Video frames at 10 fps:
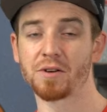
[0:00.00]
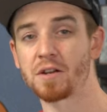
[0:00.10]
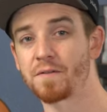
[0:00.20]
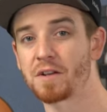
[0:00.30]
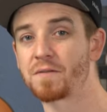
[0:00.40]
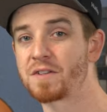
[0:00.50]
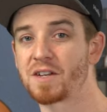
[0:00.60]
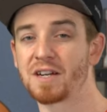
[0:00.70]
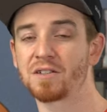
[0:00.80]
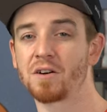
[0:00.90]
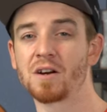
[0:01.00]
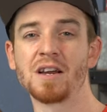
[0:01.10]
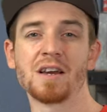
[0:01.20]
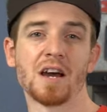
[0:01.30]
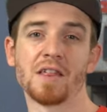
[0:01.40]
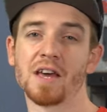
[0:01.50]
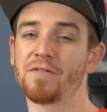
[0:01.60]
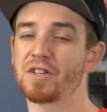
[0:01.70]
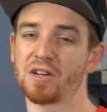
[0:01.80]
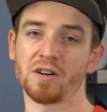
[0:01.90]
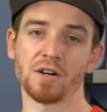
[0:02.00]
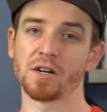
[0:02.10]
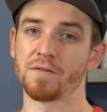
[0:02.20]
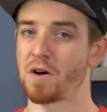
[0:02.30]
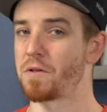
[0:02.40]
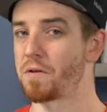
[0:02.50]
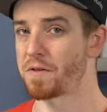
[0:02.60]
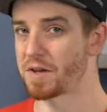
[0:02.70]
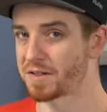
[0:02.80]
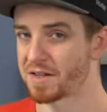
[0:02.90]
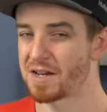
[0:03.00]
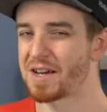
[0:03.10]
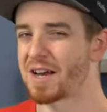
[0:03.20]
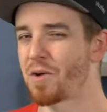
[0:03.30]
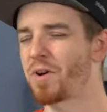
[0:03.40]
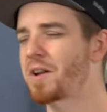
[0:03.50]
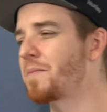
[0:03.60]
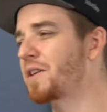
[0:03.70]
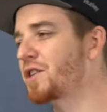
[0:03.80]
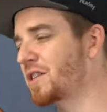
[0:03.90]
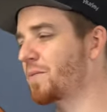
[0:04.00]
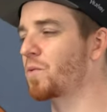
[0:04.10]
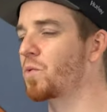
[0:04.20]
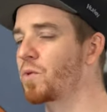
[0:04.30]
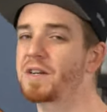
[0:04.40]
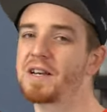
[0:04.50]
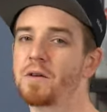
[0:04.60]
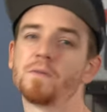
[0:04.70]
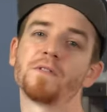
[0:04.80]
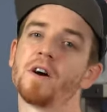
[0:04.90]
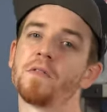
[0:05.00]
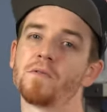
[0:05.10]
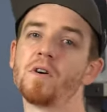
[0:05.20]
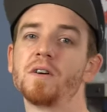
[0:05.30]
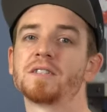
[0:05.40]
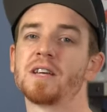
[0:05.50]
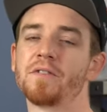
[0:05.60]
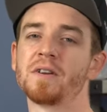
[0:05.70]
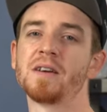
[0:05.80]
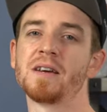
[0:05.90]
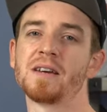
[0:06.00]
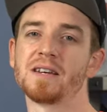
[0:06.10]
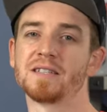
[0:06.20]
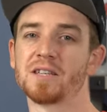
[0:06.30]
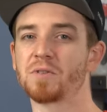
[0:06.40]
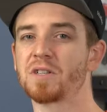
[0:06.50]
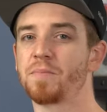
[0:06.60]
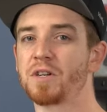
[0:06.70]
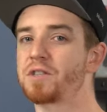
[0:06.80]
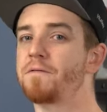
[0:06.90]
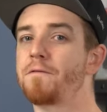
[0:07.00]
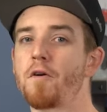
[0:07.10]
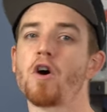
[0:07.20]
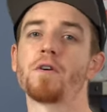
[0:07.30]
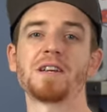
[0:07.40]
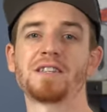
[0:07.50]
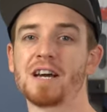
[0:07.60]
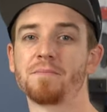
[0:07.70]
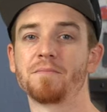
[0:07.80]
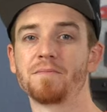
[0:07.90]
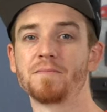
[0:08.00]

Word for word: how innovative these guys are, and they have a ton of other things. And I wanted to mention something real quick. Now that we've gone through all 7, is there was a bunch of Vari type